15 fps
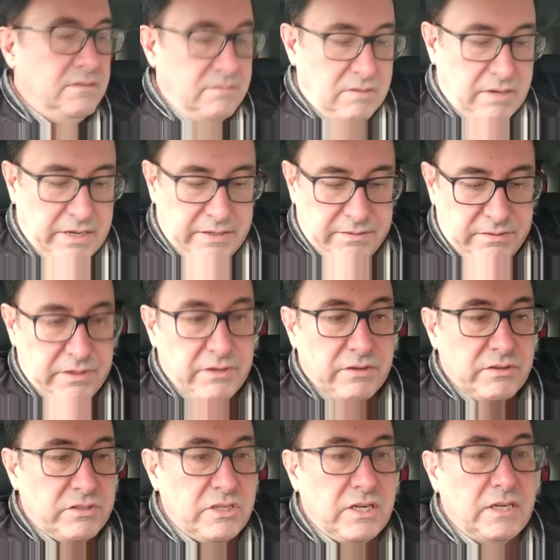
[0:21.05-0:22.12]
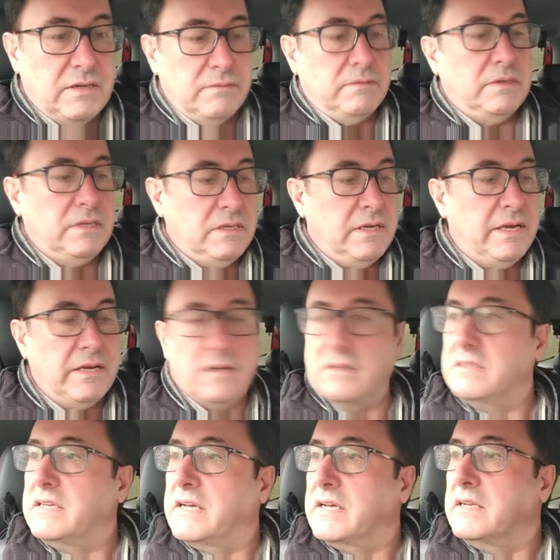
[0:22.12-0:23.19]
Right, you can shut up. Hang on
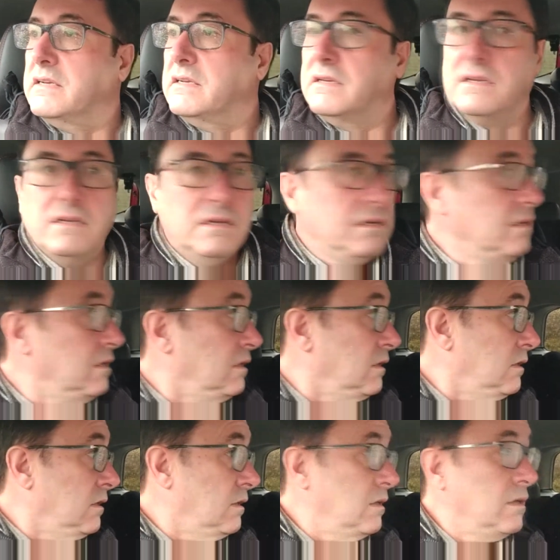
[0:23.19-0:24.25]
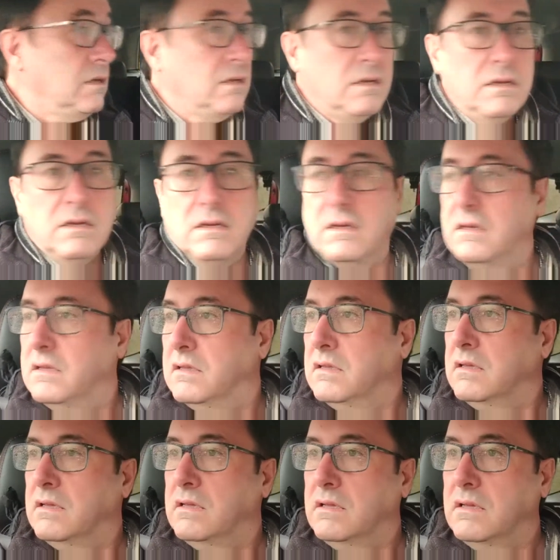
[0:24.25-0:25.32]
a second. Please say
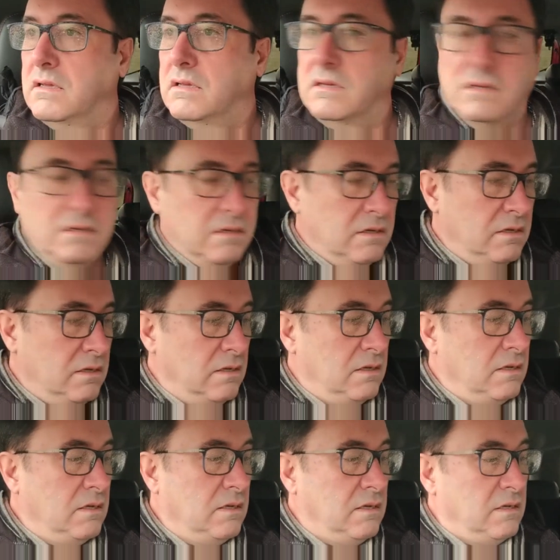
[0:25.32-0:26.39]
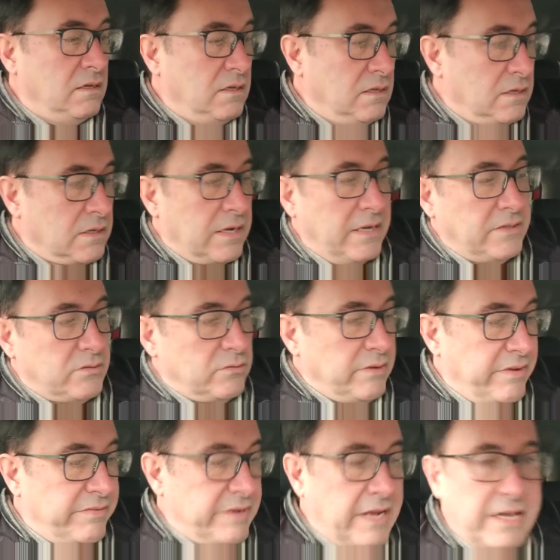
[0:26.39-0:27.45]
the command. Cancel
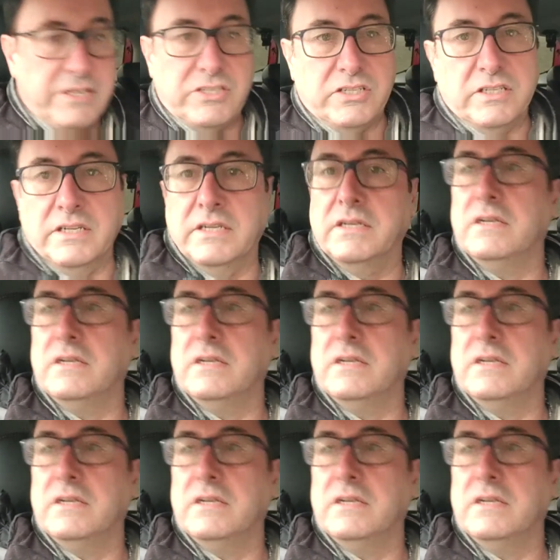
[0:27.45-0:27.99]
navigation.